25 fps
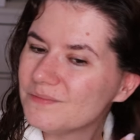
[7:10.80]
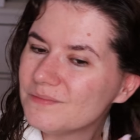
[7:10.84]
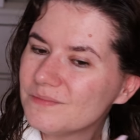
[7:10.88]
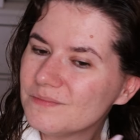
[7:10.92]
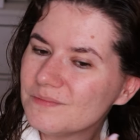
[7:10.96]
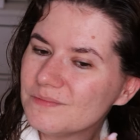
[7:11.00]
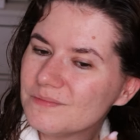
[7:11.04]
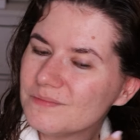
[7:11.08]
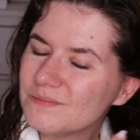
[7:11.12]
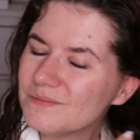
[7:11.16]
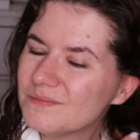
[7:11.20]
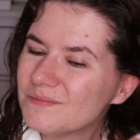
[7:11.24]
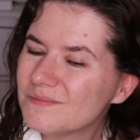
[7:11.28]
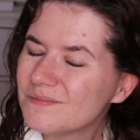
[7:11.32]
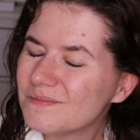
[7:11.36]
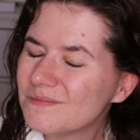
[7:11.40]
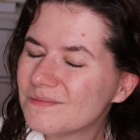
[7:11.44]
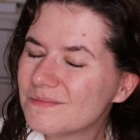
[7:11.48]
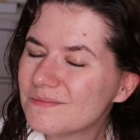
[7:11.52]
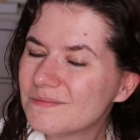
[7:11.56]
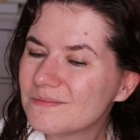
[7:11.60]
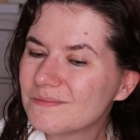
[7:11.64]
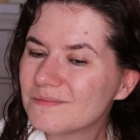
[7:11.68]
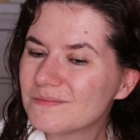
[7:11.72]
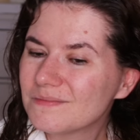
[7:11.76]

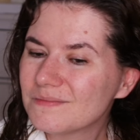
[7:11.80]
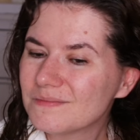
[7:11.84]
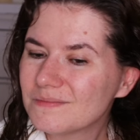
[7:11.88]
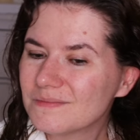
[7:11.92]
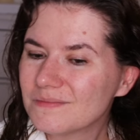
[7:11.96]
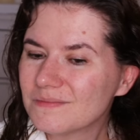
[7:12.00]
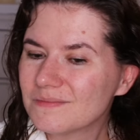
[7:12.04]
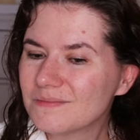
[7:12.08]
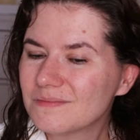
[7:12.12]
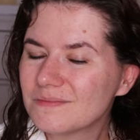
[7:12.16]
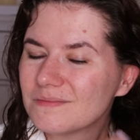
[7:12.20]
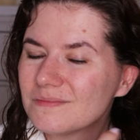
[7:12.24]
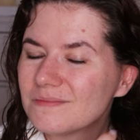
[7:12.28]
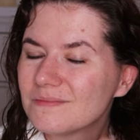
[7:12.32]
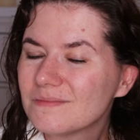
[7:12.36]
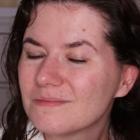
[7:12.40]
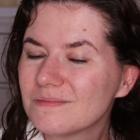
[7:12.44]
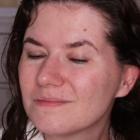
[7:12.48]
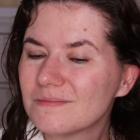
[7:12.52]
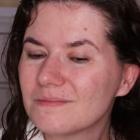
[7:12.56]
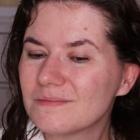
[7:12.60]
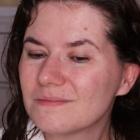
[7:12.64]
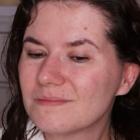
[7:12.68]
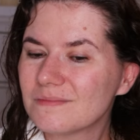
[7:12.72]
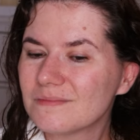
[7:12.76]

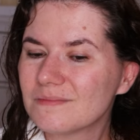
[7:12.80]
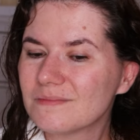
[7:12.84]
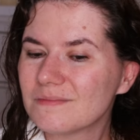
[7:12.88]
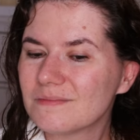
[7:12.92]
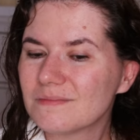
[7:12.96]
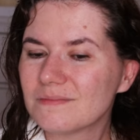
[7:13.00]
No one is speaking in this clip.